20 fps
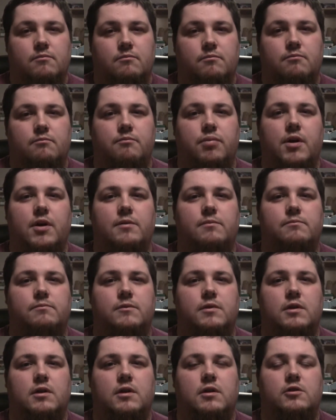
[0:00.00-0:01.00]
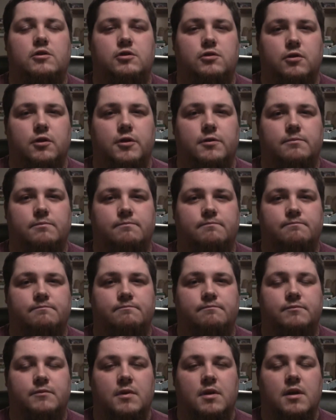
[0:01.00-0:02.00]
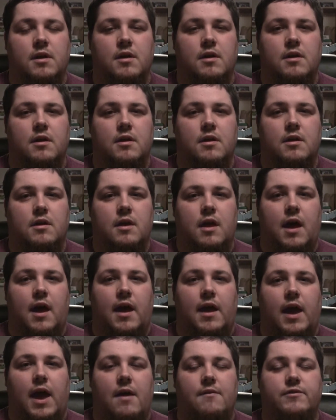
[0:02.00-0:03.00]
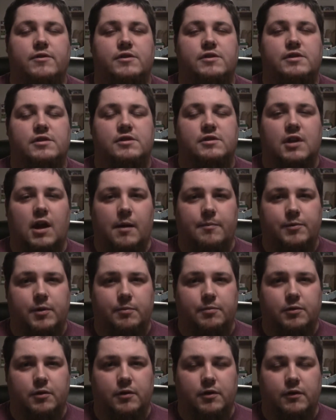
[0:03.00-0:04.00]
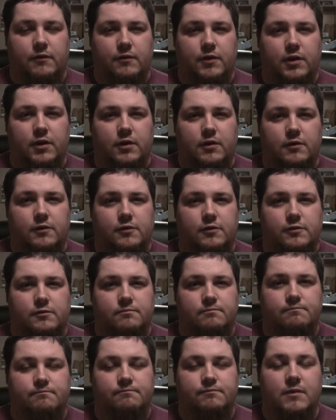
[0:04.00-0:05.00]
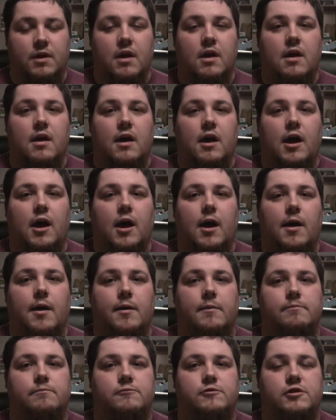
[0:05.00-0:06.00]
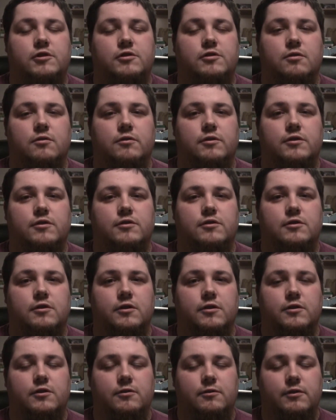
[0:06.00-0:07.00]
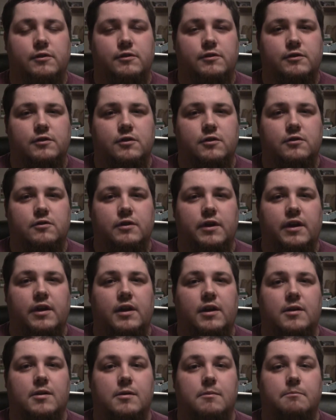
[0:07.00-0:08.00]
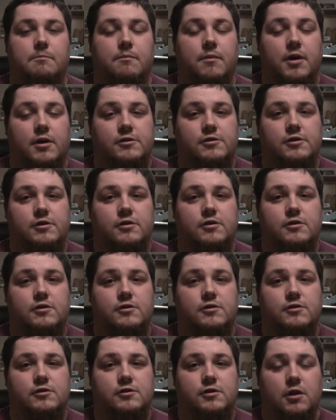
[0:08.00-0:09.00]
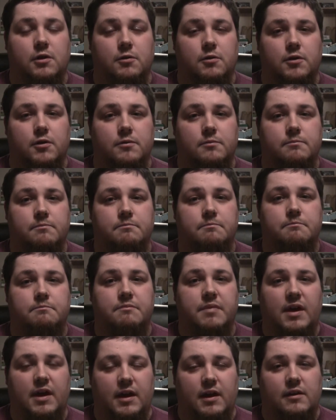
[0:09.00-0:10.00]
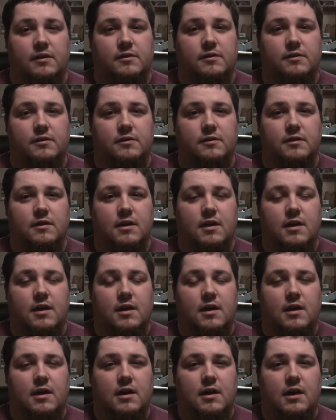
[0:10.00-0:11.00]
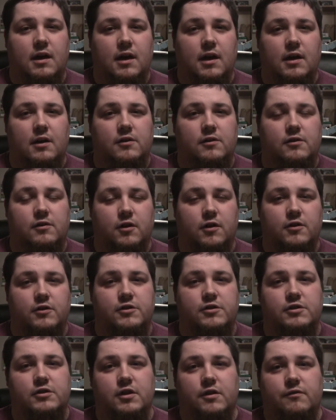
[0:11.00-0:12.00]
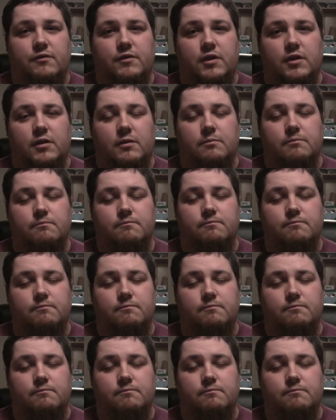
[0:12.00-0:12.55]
But, in short, I haven't stopped uploading videos. I'm just going to start doing so at a much slower pace and start shifting